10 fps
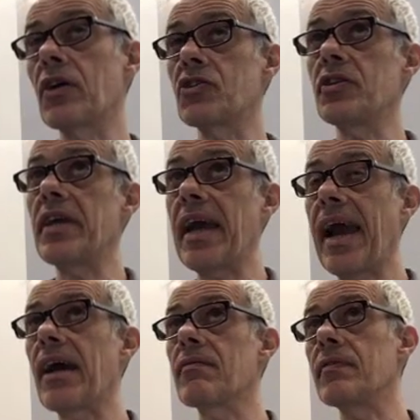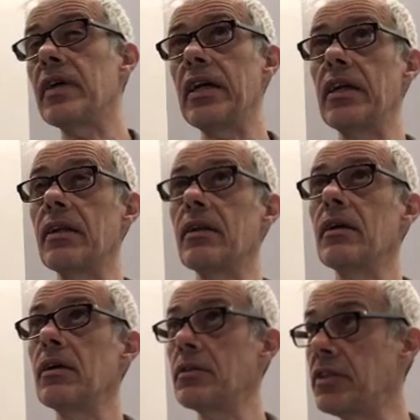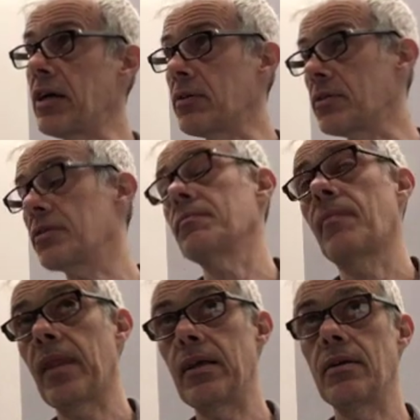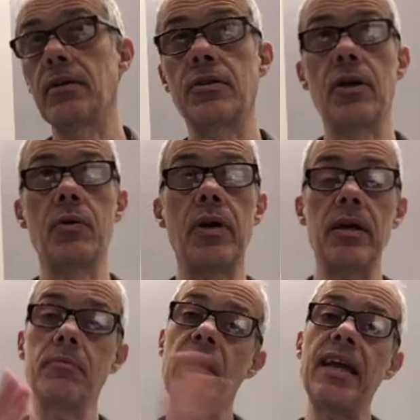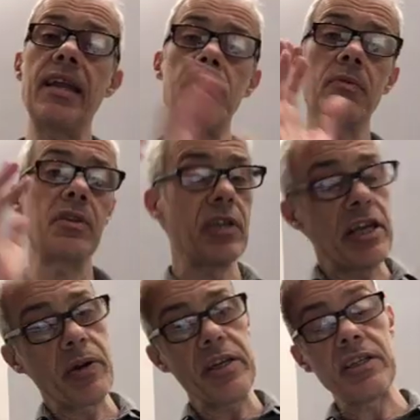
function they have in cells. So uh, again, you don't